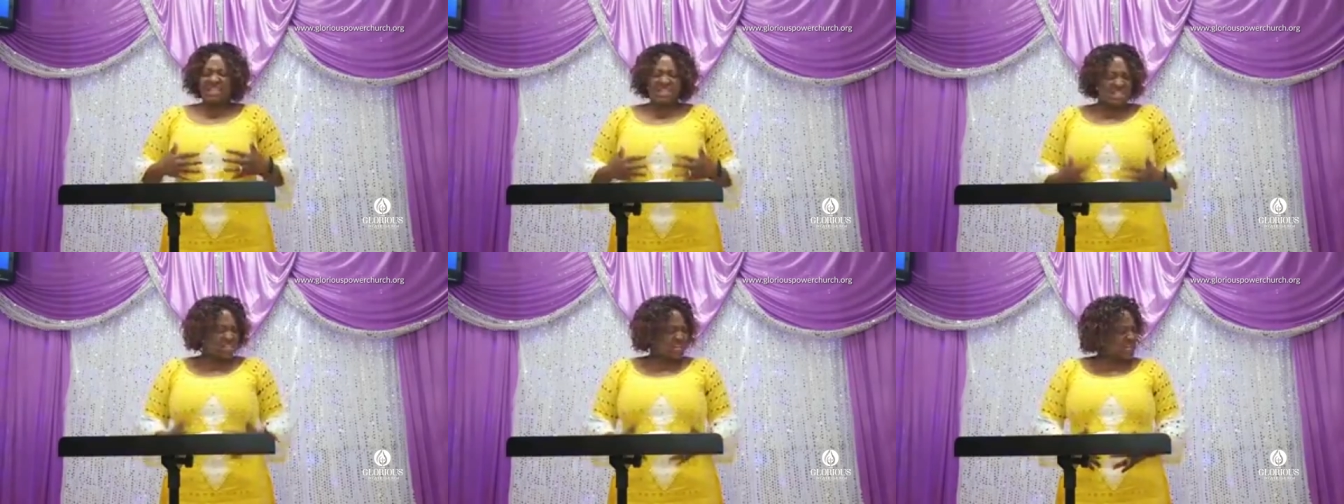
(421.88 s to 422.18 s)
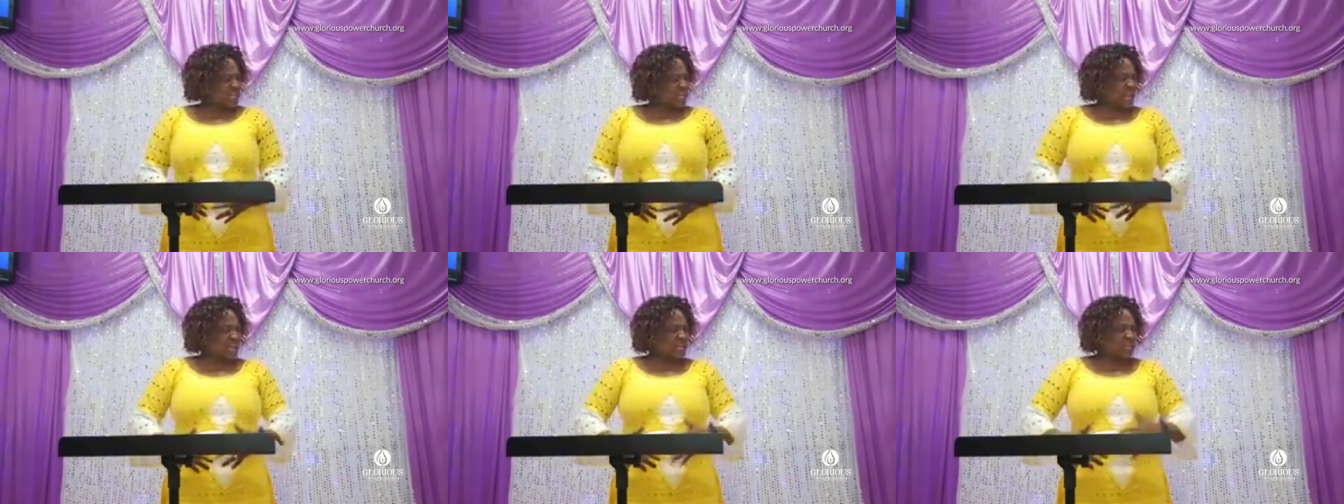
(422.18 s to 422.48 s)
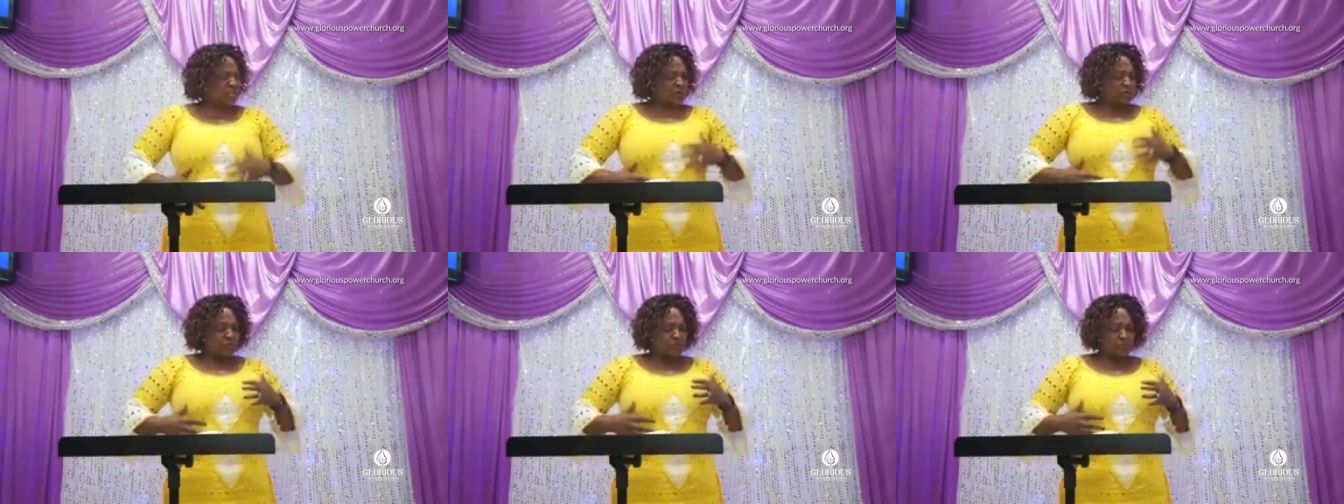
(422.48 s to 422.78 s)
teaching
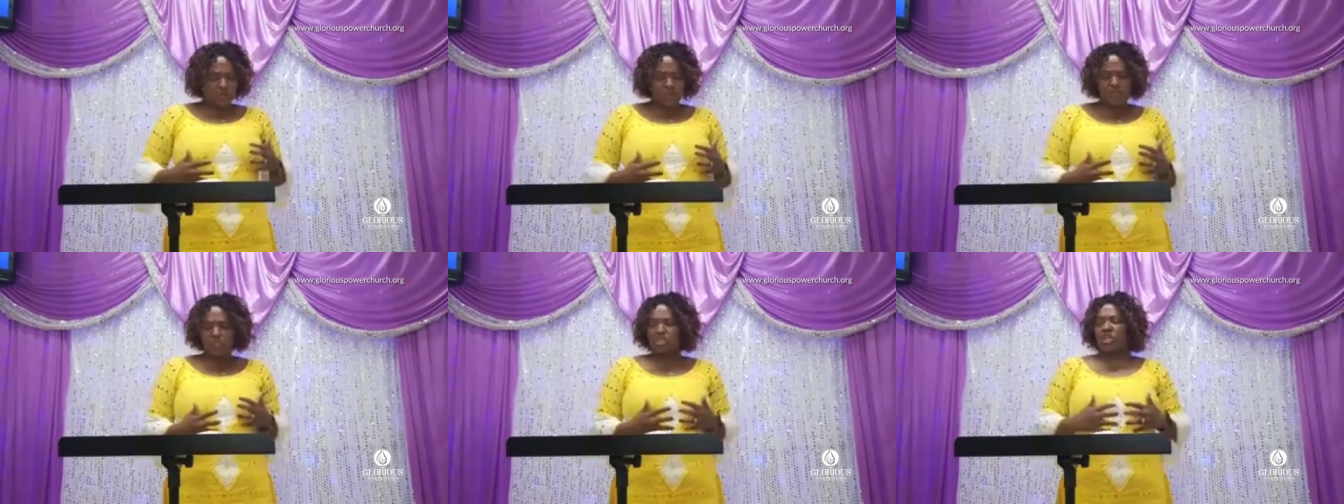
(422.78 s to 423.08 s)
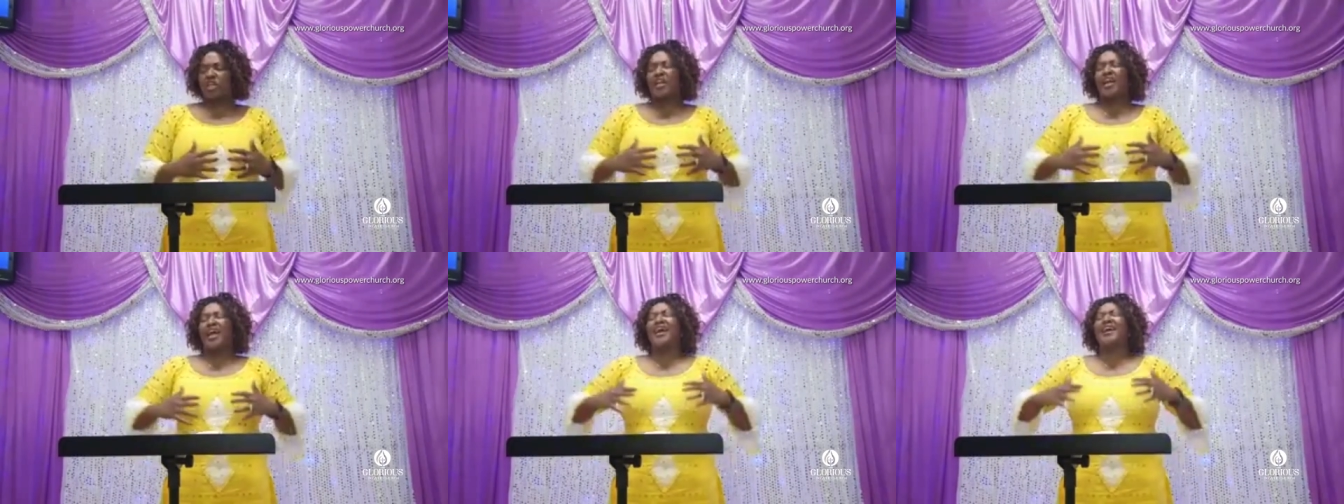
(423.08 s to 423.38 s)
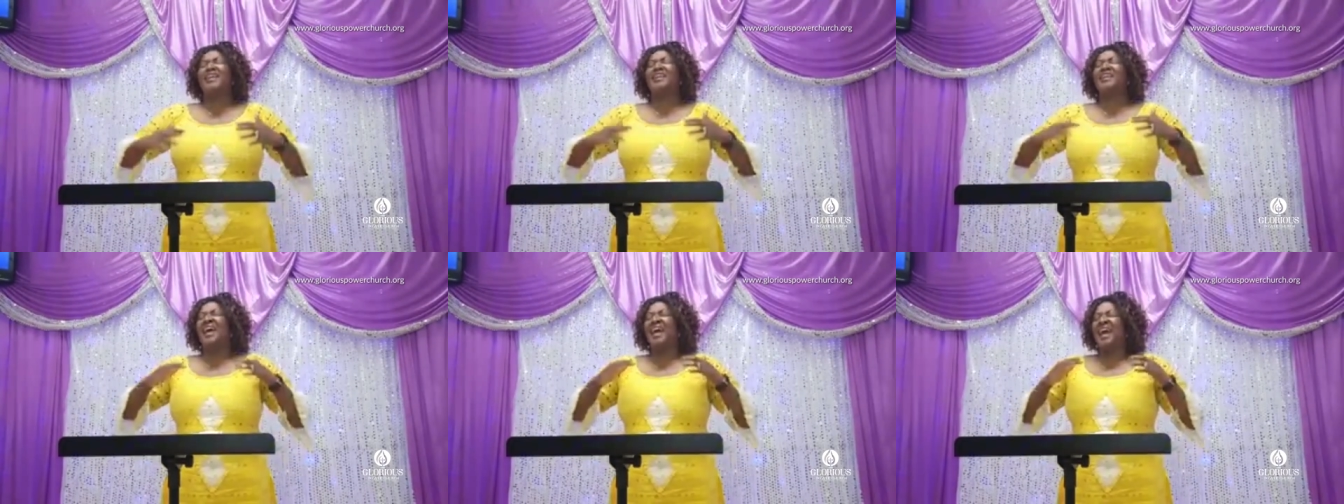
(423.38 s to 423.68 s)
and in preaching
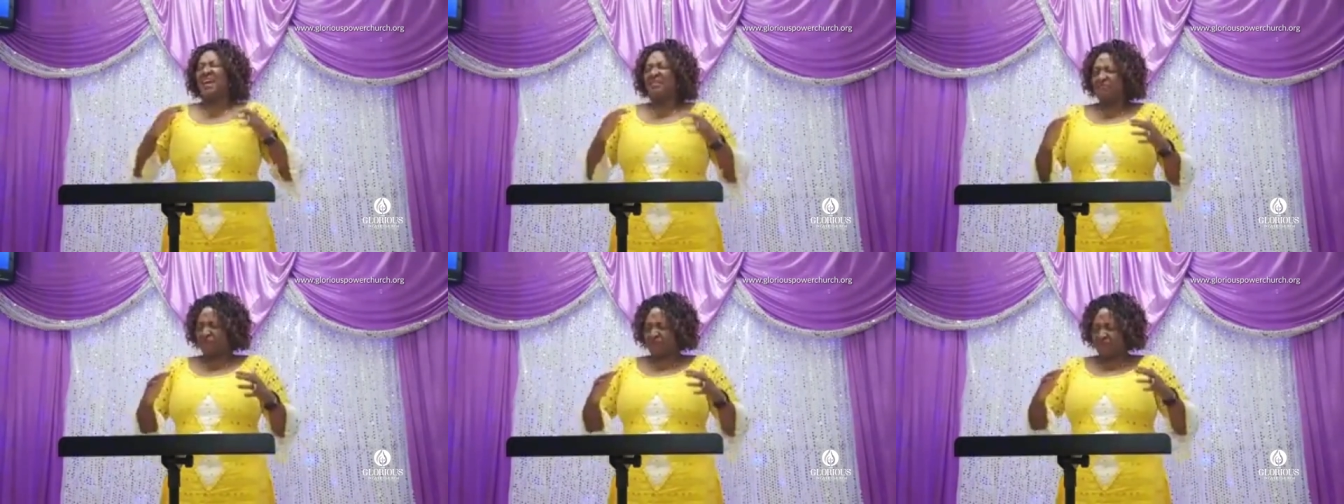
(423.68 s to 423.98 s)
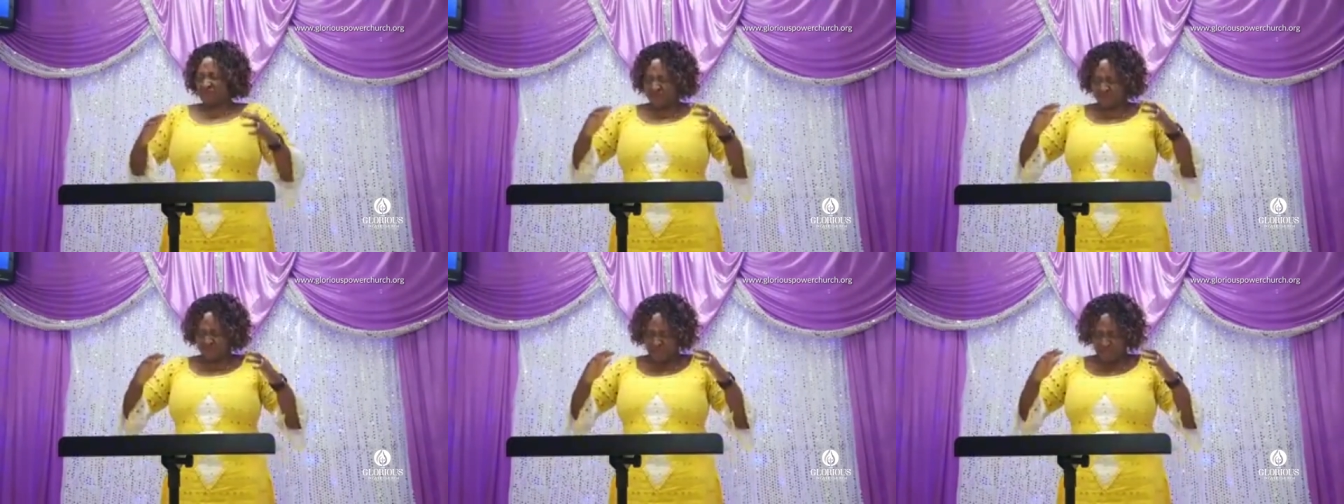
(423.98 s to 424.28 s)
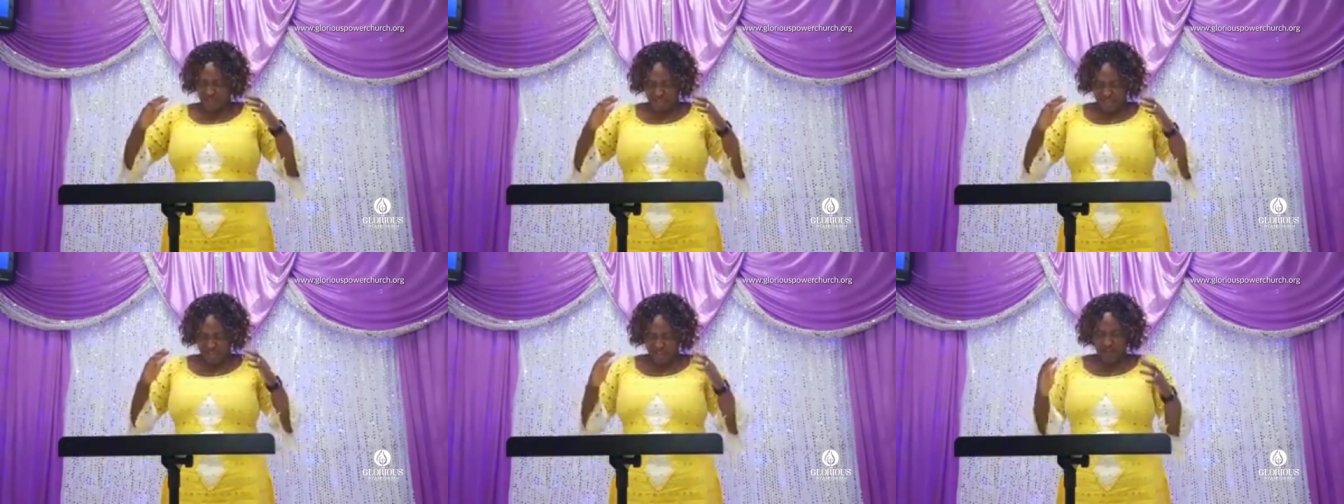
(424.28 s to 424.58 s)
and
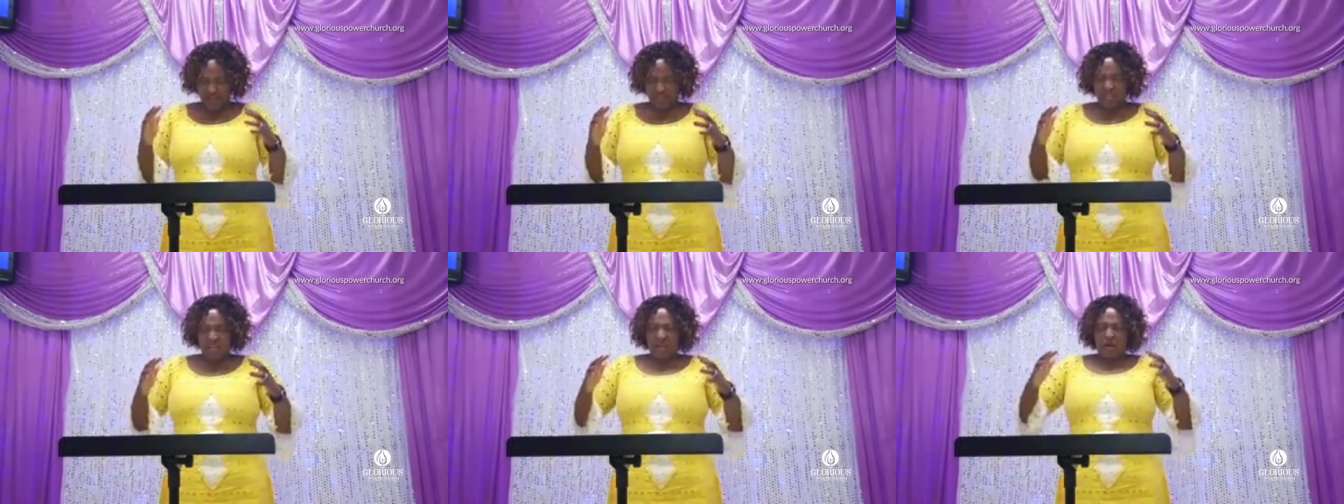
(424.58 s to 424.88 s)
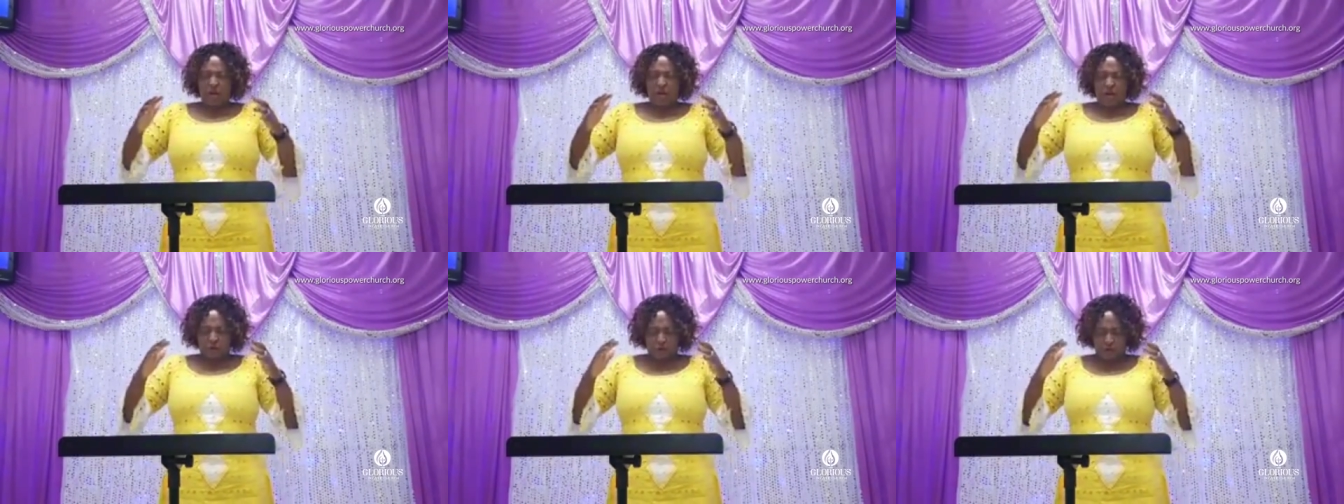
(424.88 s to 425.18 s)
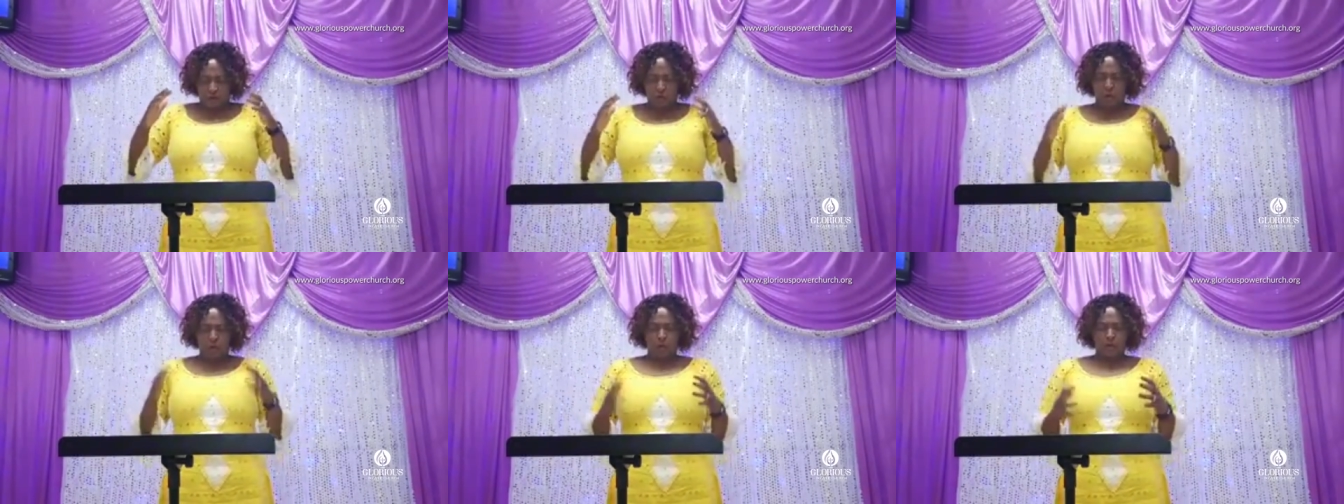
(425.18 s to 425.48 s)
everything else
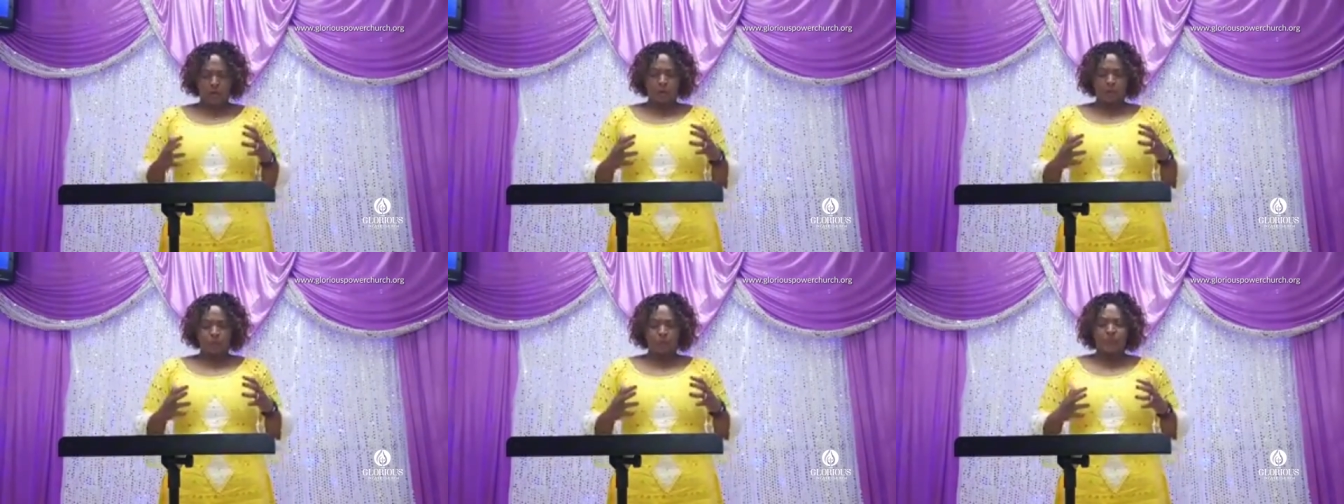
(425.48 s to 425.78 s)
of God.